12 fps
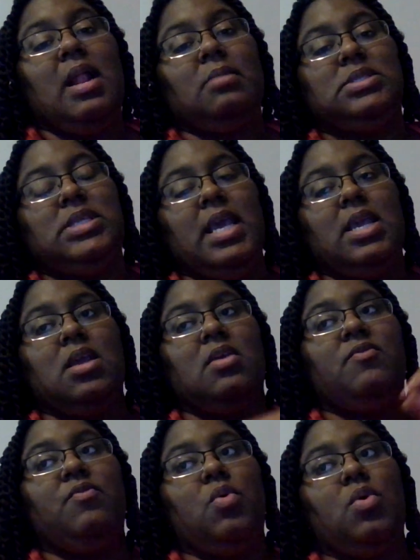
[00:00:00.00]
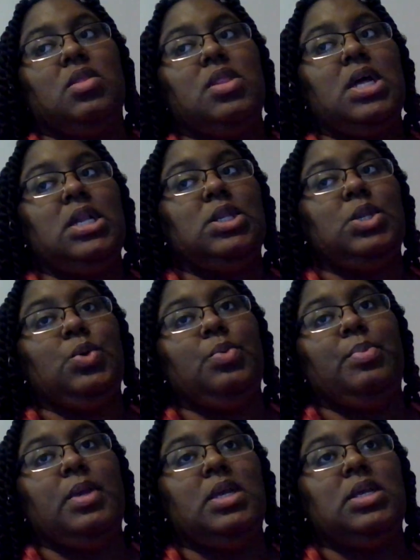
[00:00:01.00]
I'm taking for the
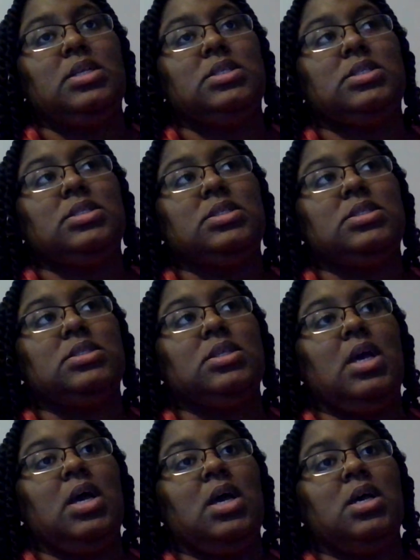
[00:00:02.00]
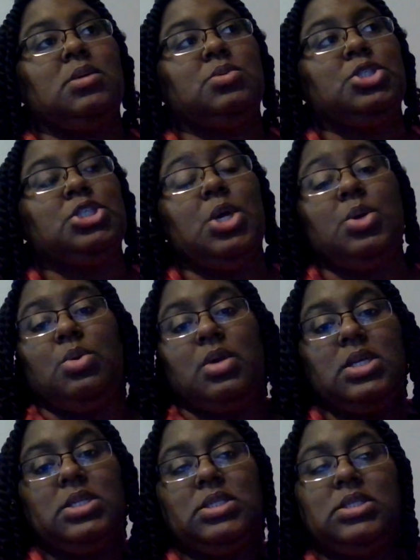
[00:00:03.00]
lupus, uh,
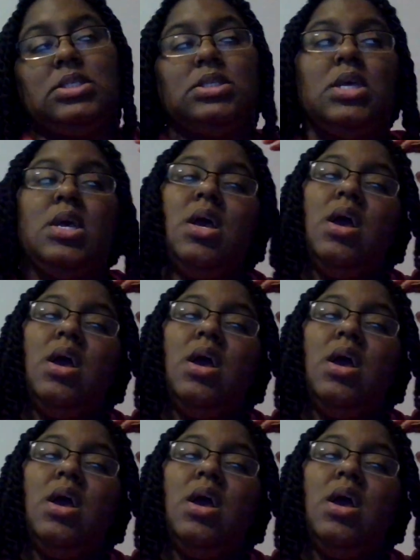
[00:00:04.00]
Sjogren's